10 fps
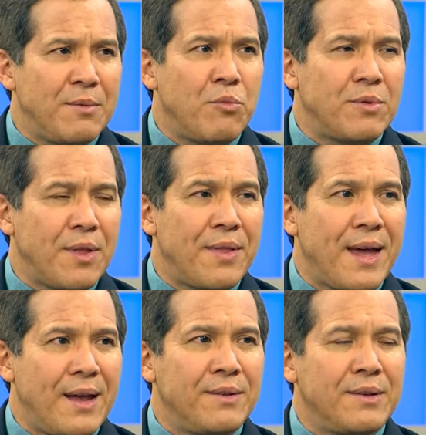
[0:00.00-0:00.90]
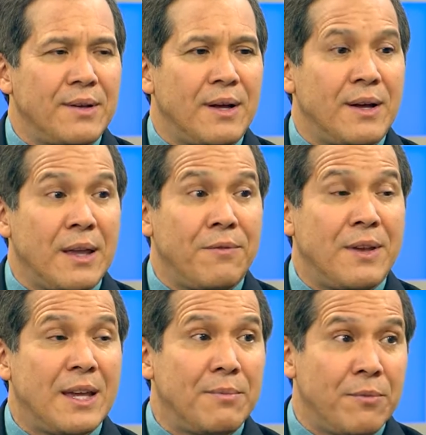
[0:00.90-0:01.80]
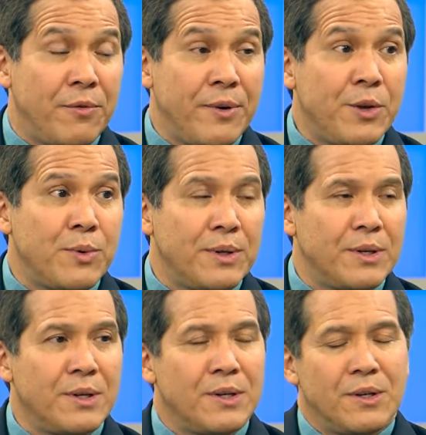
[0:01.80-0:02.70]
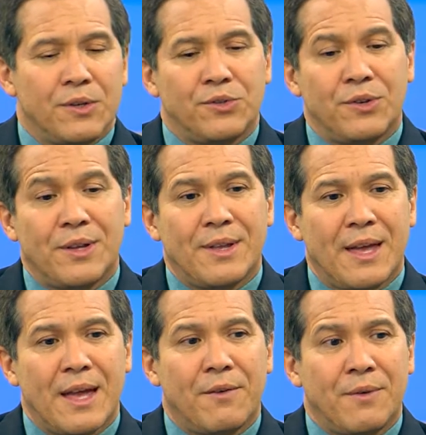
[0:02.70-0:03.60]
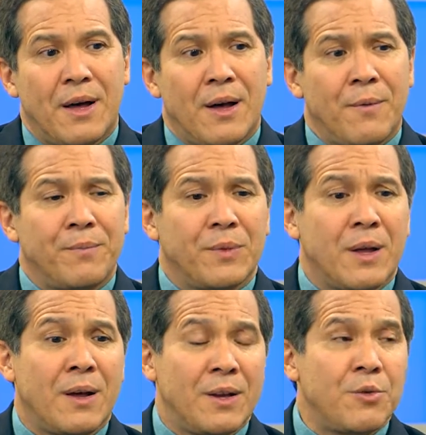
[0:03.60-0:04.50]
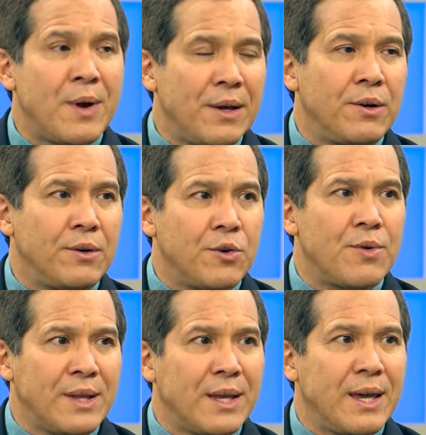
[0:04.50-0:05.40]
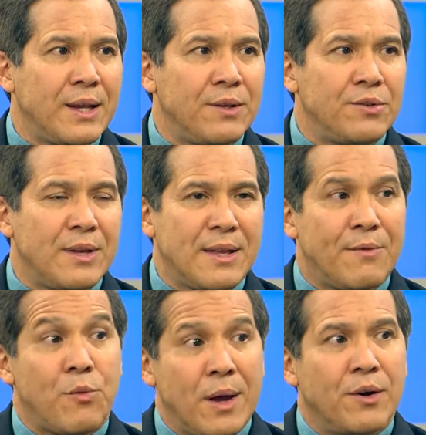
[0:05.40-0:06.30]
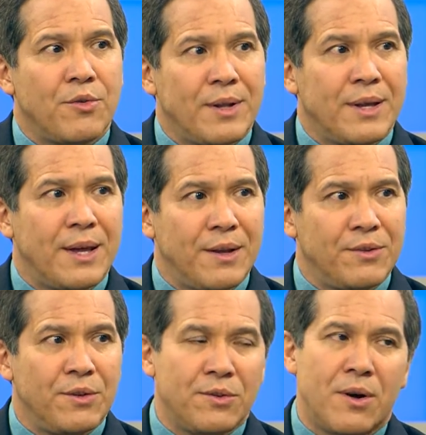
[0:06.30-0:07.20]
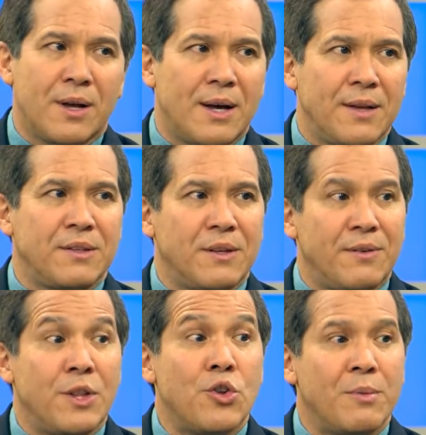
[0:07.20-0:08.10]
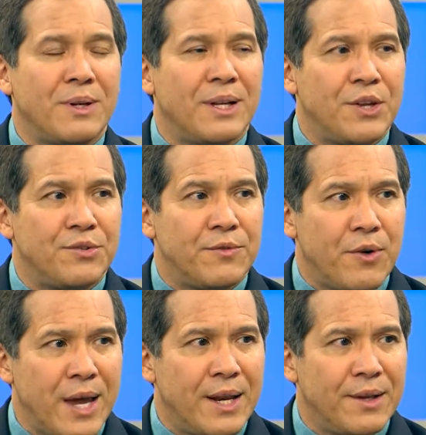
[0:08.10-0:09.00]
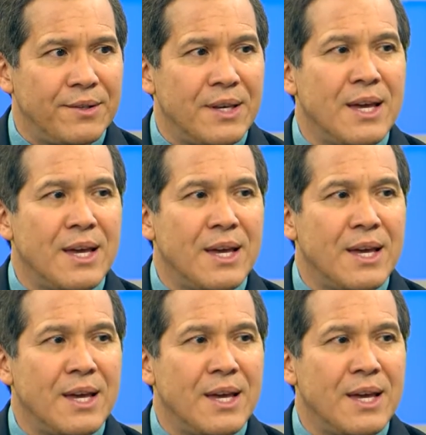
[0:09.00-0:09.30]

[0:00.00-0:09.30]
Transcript: more than that, if you get them frequent, so you can have irregular chronic headaches, you can have regular chronic headaches. There's all kinds of different nomenclature for headaches.